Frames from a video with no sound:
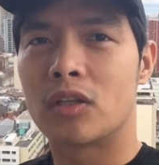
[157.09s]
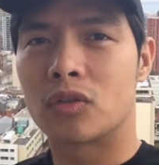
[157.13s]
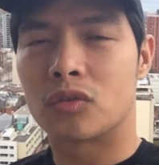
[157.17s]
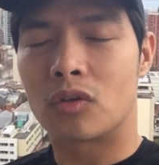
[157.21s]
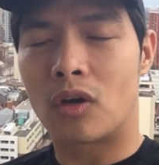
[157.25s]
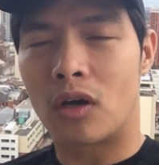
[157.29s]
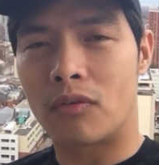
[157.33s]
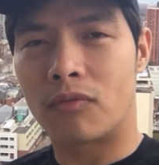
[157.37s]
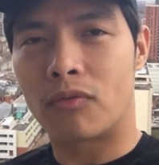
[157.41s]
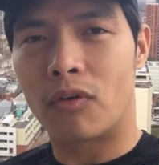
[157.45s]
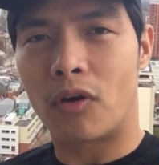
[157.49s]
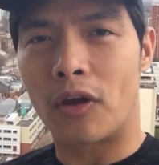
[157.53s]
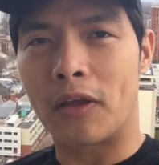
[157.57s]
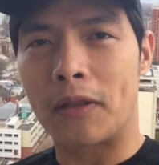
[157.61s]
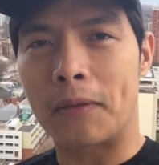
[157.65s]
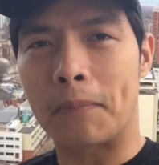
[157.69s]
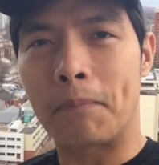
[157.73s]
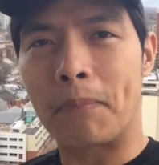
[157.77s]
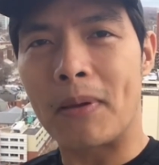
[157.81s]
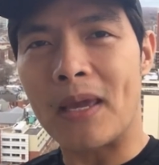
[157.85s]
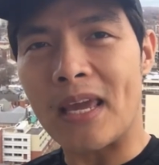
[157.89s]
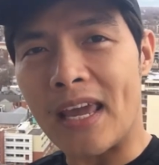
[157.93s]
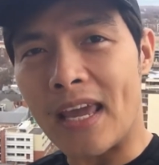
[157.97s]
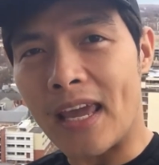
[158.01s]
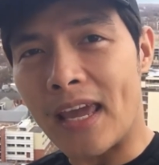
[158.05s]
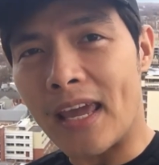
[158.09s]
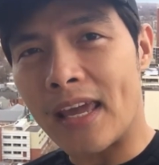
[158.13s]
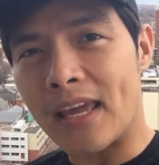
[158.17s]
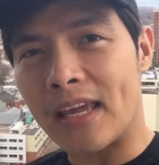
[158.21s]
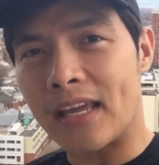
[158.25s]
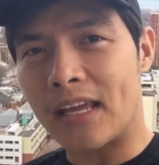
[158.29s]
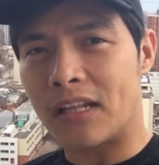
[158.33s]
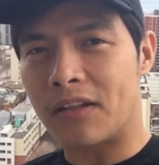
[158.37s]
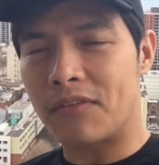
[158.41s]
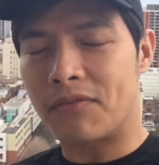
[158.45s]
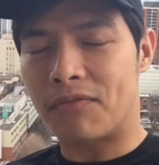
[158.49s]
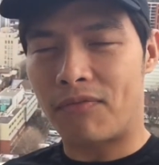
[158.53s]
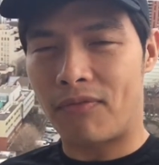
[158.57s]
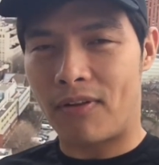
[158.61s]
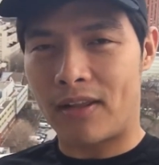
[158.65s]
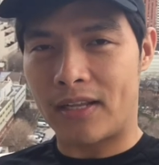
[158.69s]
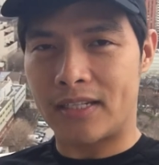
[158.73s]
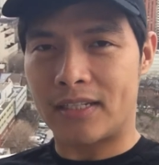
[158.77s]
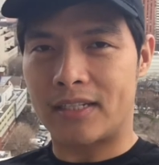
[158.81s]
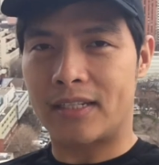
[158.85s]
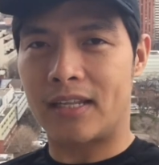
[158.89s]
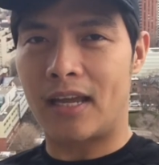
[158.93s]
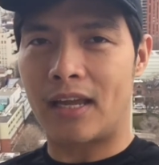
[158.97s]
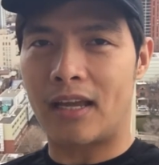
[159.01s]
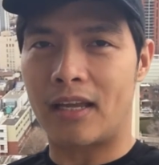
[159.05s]
to avoid being
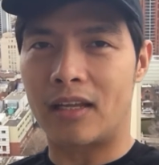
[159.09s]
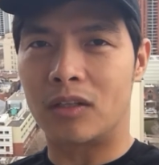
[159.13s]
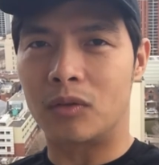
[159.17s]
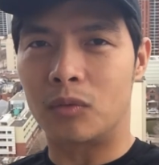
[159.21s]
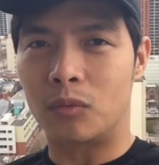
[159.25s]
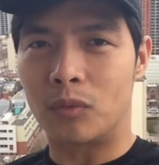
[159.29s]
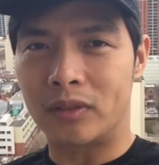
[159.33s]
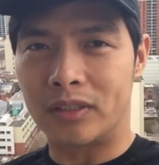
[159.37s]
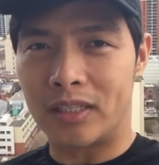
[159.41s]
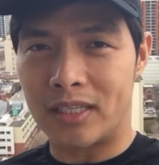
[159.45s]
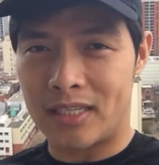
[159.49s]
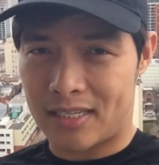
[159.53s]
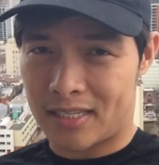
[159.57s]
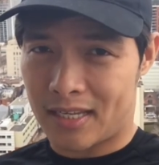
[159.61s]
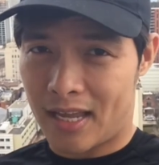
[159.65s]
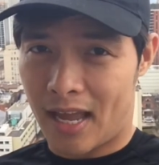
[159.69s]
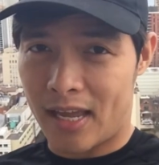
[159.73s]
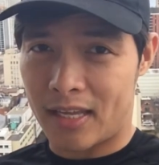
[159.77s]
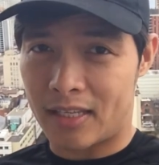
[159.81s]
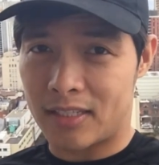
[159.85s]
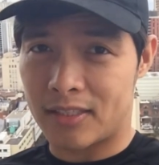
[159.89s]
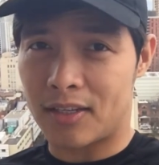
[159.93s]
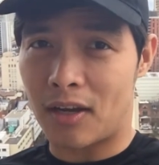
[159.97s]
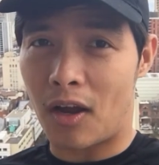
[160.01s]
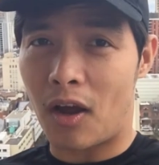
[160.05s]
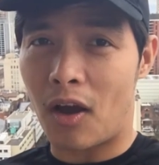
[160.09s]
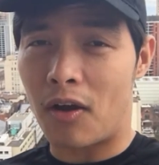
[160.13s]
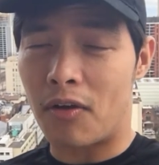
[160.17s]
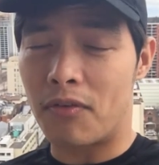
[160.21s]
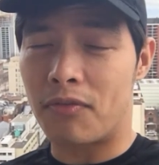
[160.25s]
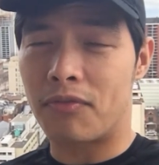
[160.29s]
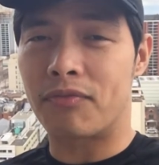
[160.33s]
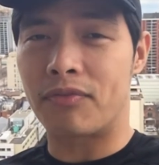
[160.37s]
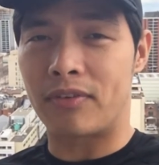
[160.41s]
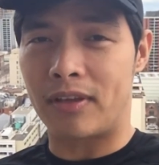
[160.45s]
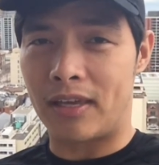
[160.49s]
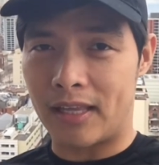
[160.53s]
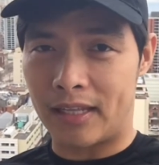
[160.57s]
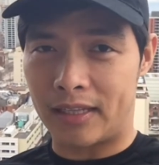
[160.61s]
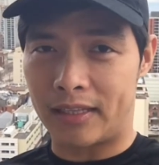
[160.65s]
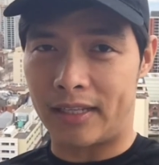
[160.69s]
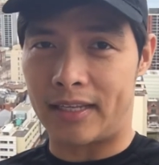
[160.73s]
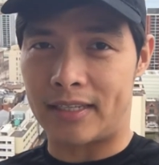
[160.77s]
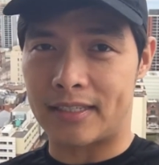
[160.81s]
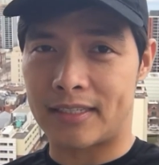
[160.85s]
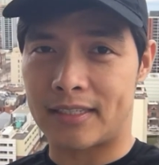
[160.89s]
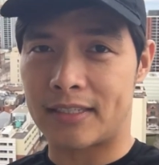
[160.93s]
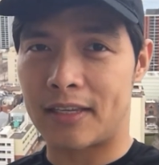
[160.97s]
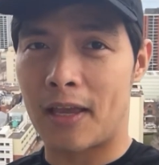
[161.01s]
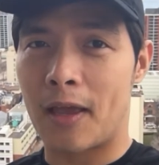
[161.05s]
inflicted with this kind of
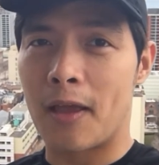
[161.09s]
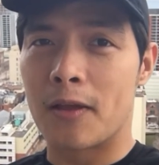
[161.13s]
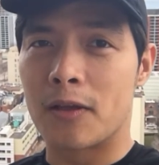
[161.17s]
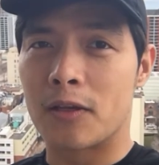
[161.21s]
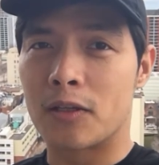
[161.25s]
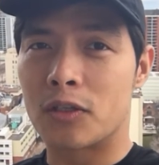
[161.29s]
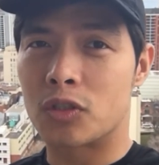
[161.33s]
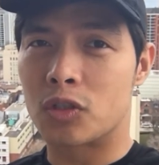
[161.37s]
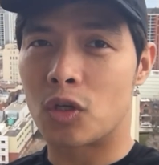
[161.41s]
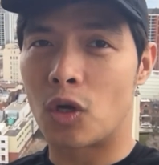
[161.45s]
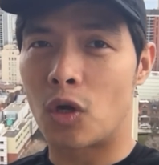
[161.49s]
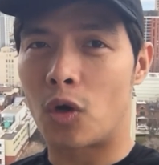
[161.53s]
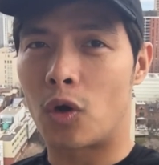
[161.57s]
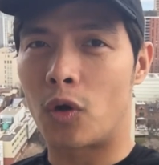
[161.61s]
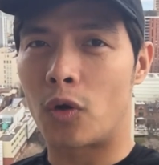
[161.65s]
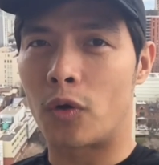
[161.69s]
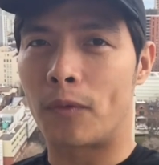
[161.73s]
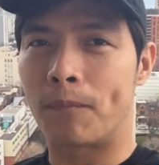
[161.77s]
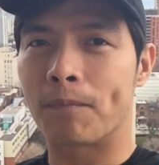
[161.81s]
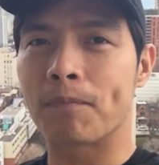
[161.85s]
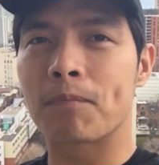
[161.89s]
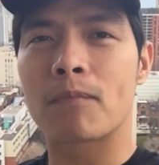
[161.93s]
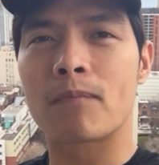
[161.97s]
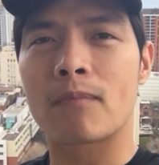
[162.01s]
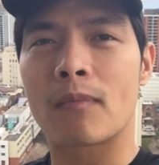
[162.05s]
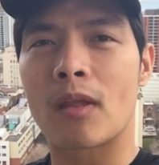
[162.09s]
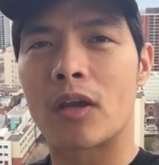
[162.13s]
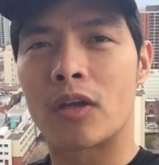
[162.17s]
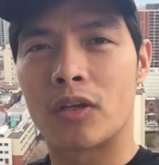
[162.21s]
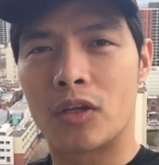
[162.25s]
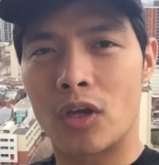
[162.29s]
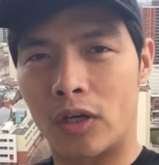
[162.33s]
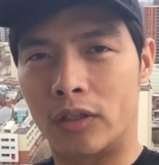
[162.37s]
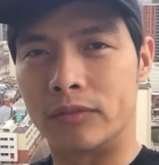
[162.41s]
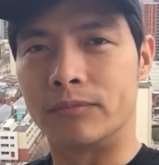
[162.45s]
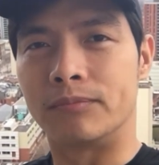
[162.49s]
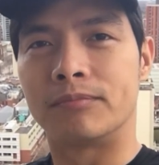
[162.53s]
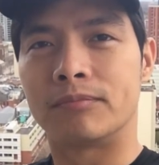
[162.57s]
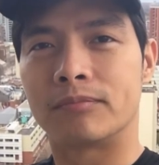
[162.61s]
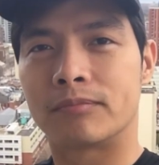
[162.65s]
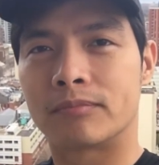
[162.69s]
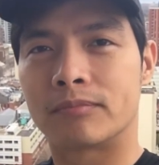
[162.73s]
illness. So, yun.